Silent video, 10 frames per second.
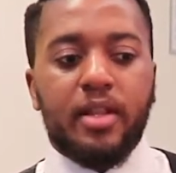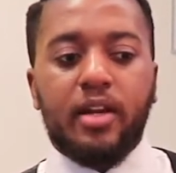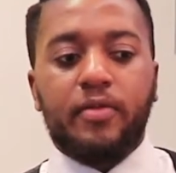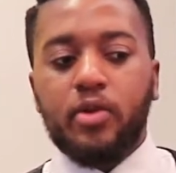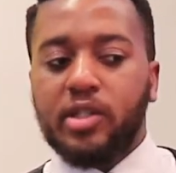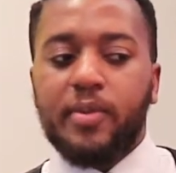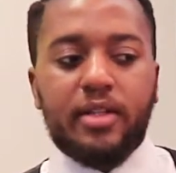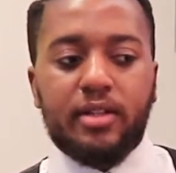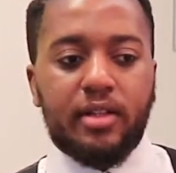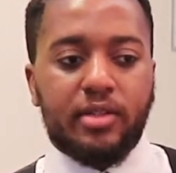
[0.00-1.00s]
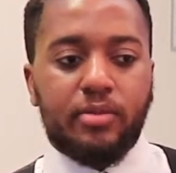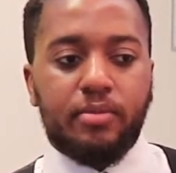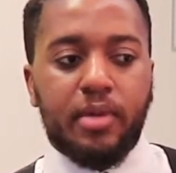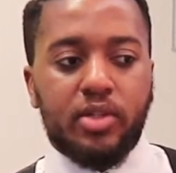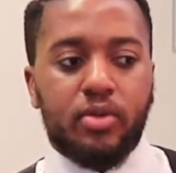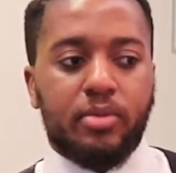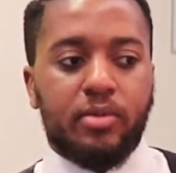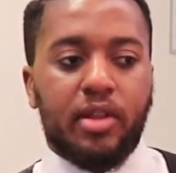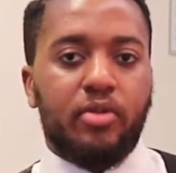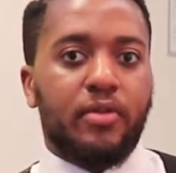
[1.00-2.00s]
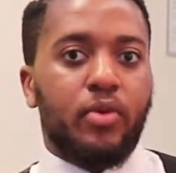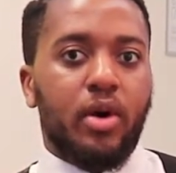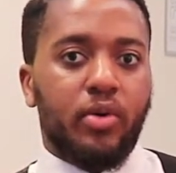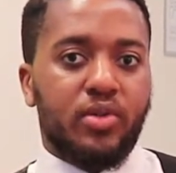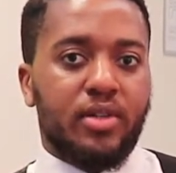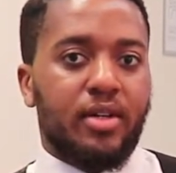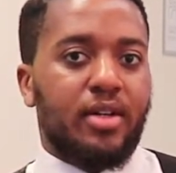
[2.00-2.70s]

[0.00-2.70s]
And then if you're expecting this bus trip to be 3-4 hours,